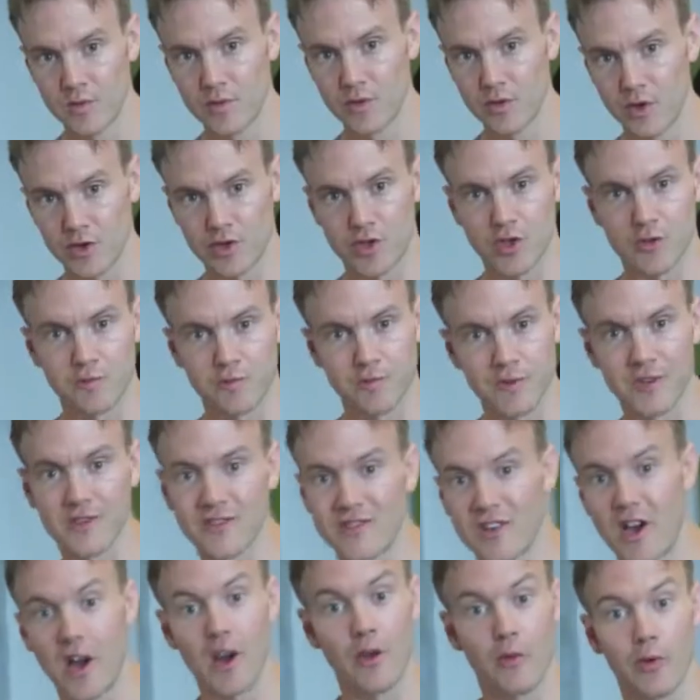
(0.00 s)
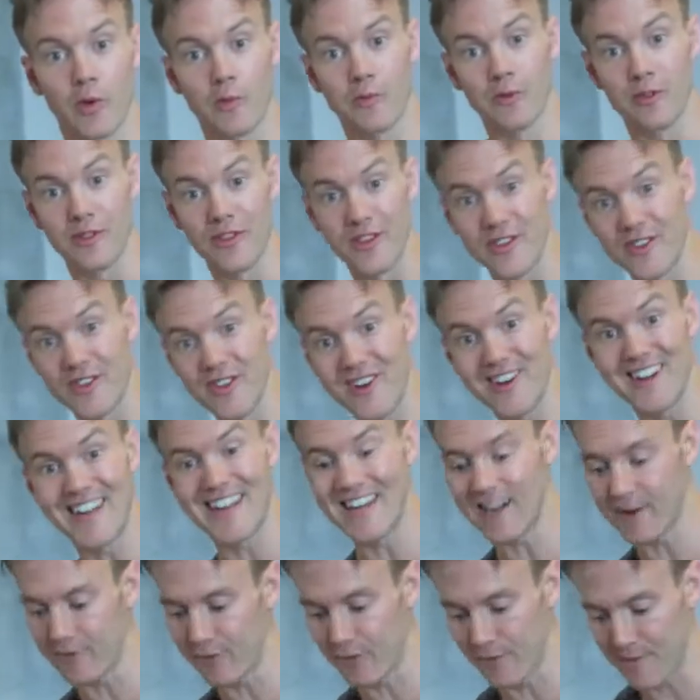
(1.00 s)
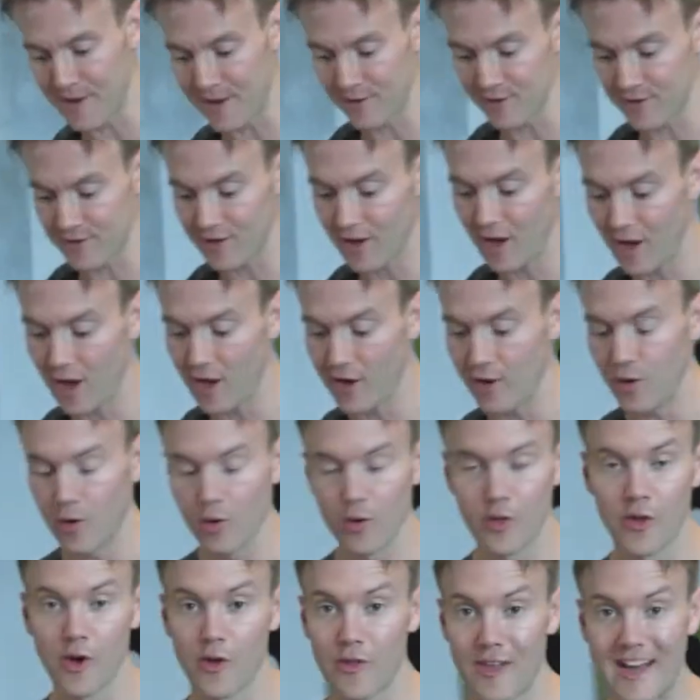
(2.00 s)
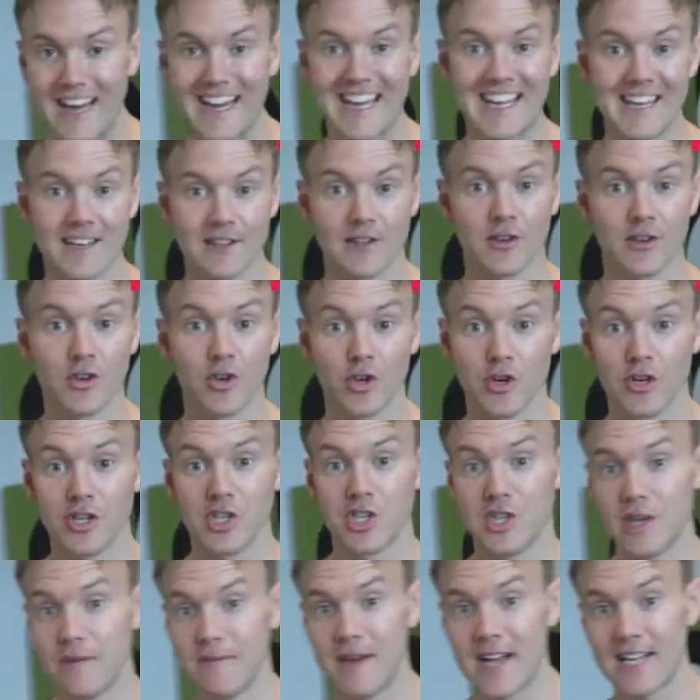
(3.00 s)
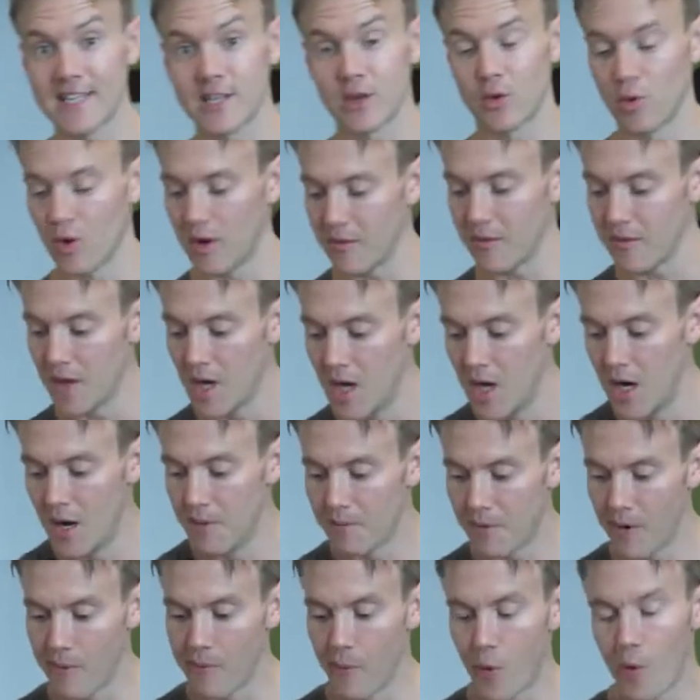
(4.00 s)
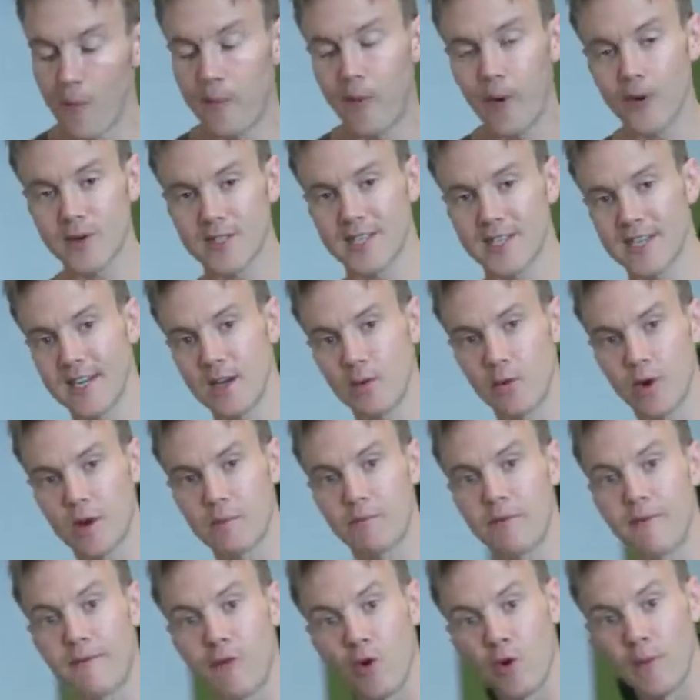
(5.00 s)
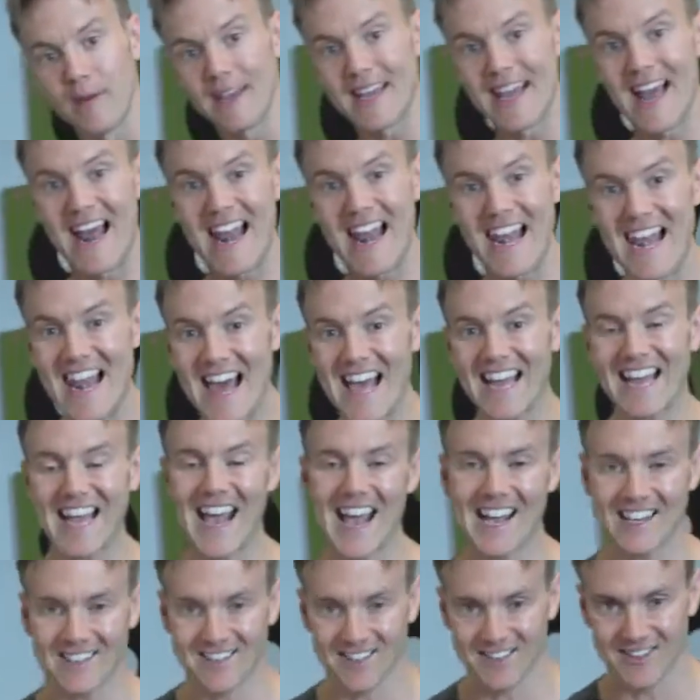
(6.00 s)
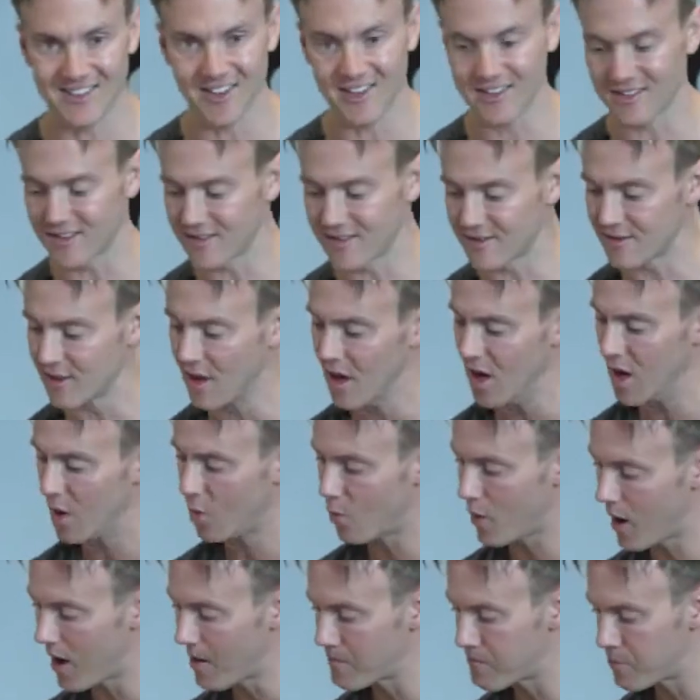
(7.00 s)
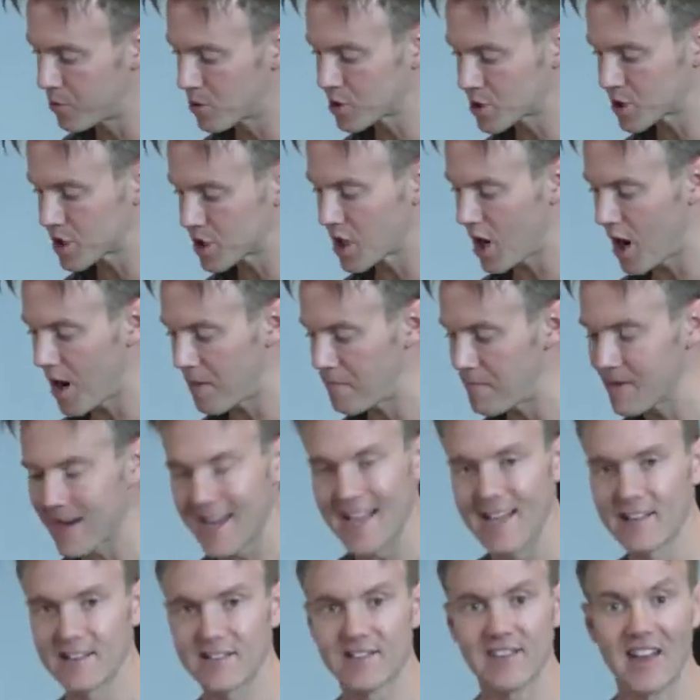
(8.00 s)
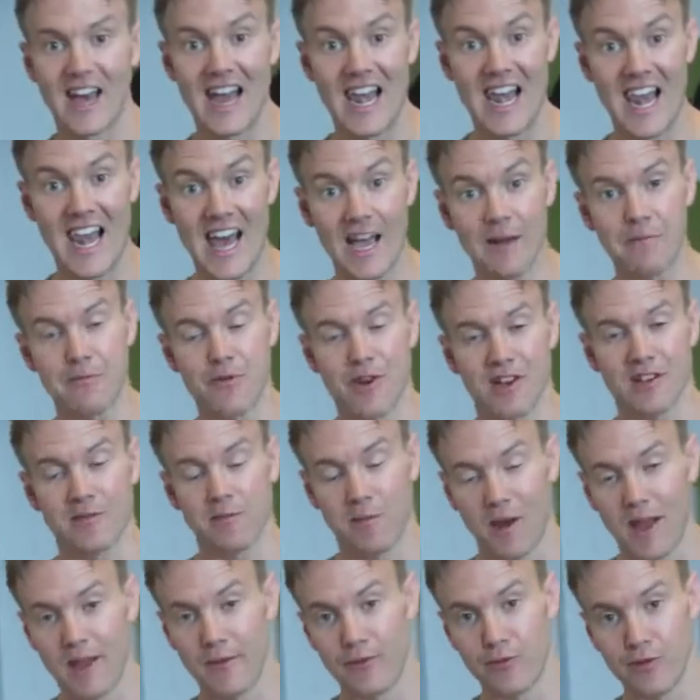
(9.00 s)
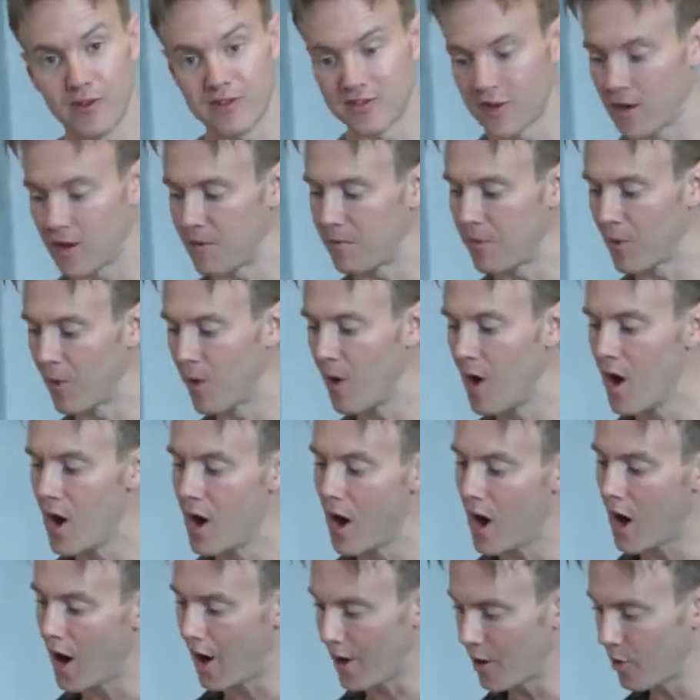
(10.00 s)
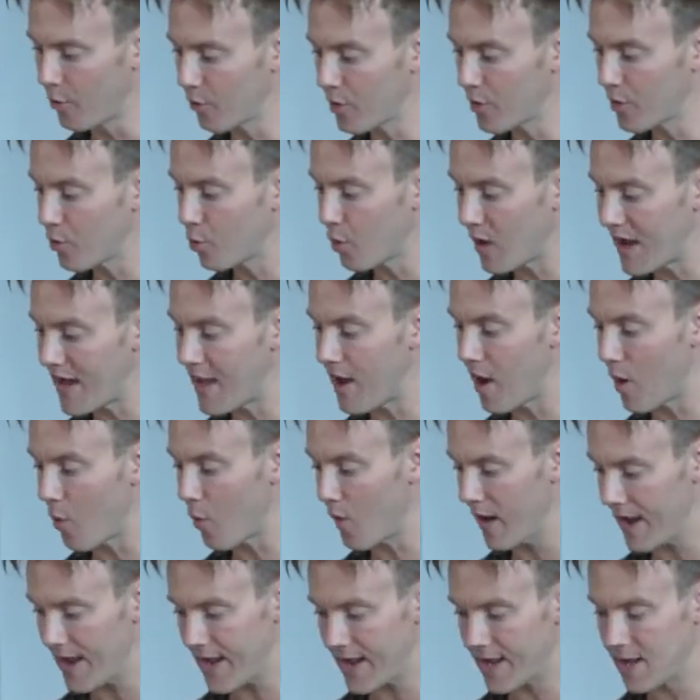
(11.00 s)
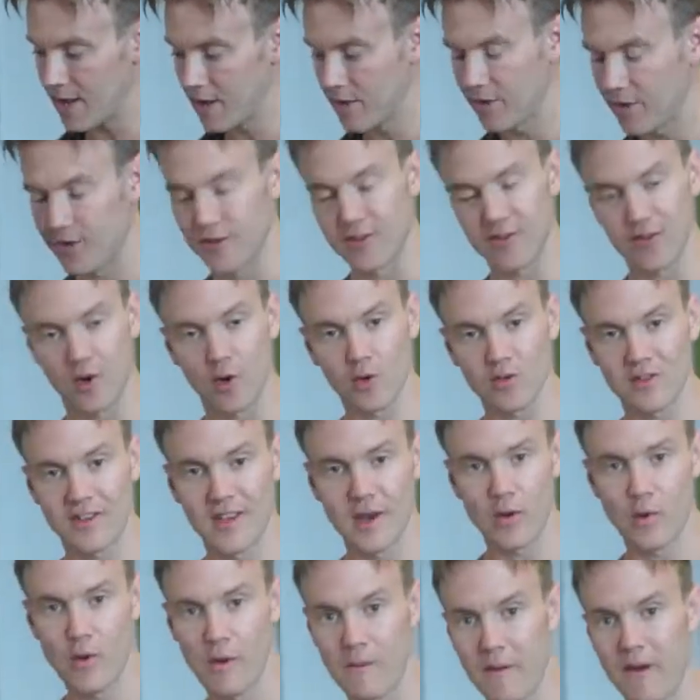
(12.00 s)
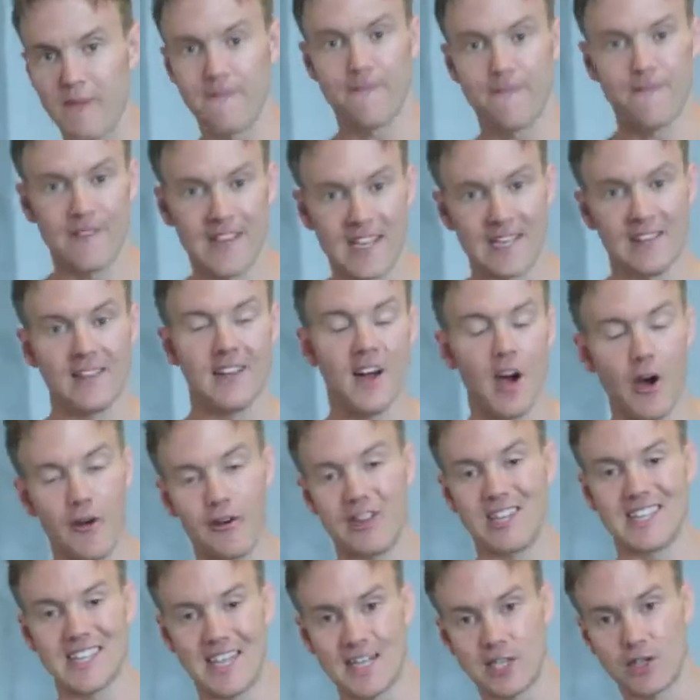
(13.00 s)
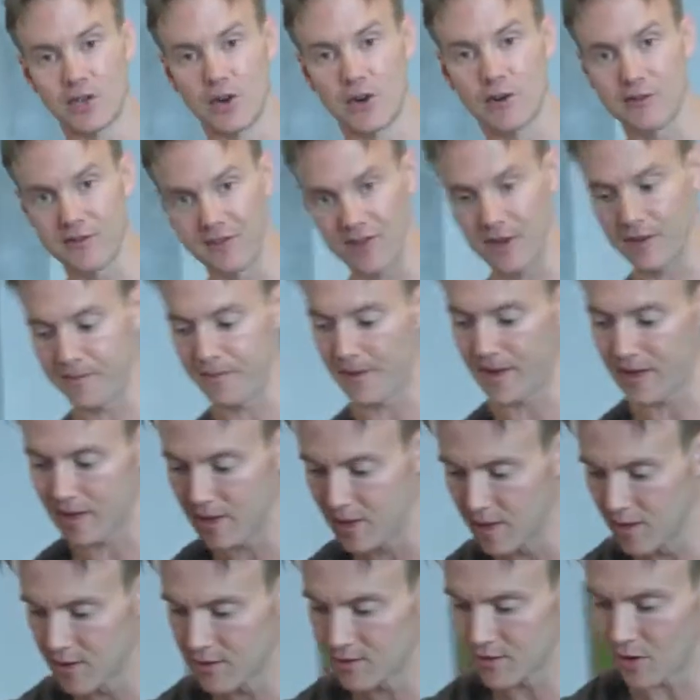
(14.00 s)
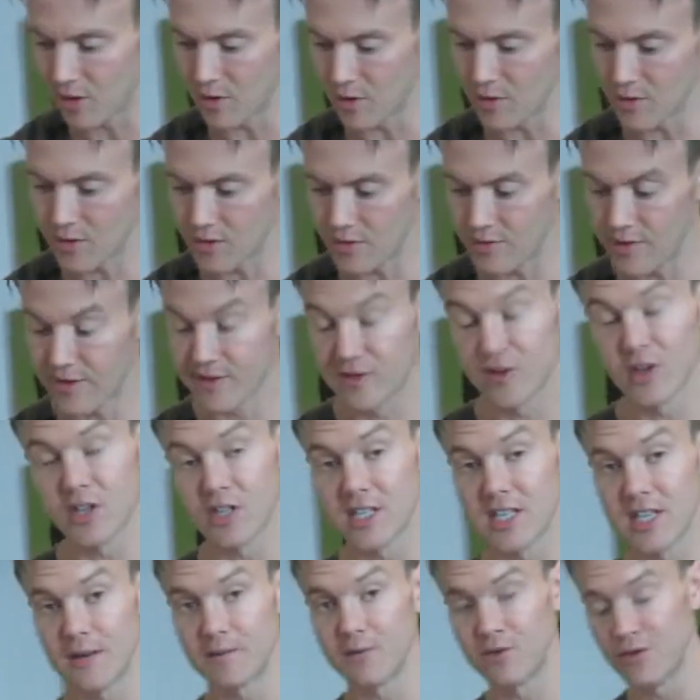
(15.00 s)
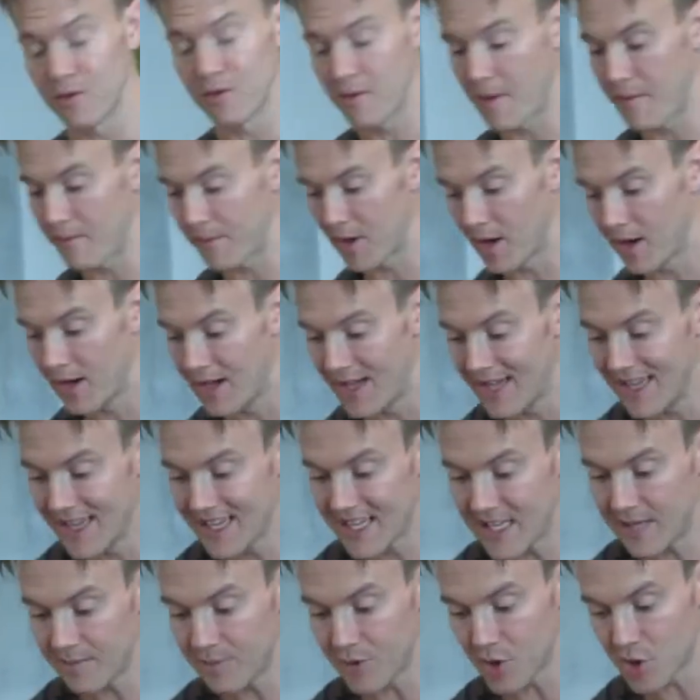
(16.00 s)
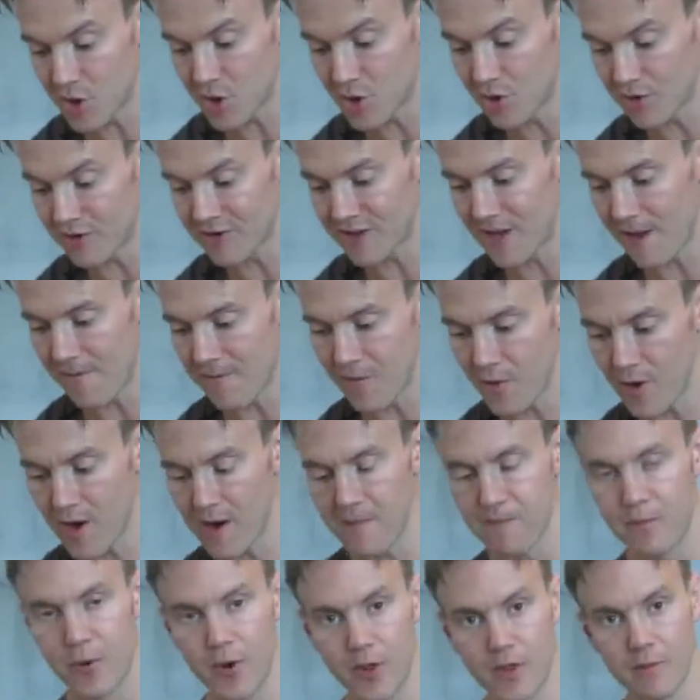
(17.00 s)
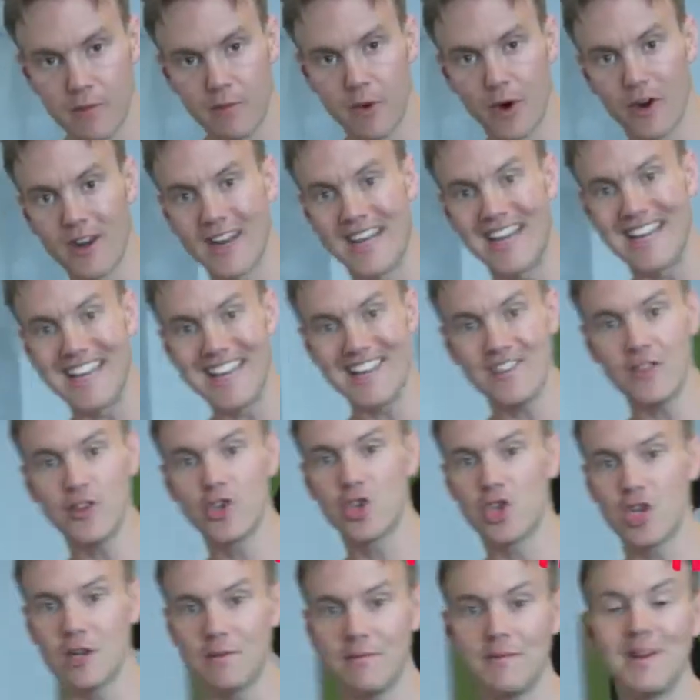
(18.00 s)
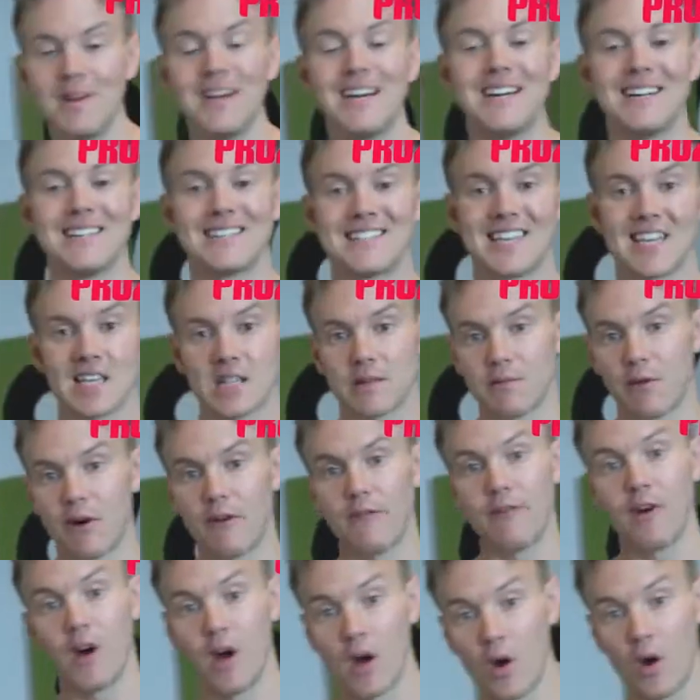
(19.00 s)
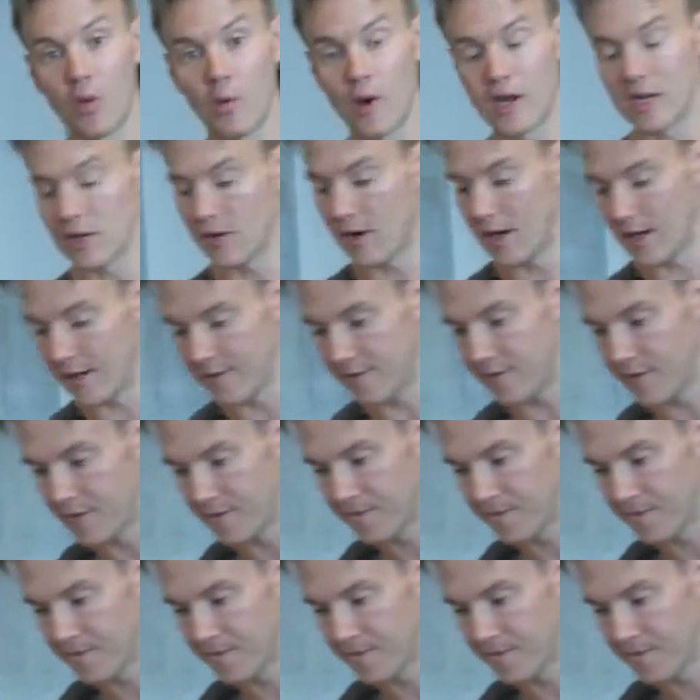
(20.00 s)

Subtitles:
Not just because I don't want to bring the dirt in from outside, although that is good gym etiquette, but more importantly when I'm performing leg exercises where I'm pushing up against a leg press plate, for example, I don't want to wear away the soles here where my feet are in danger of slipping. So there's a good tip to remember. Keep the shoes separate and put them on in the gym, take them off when you leave.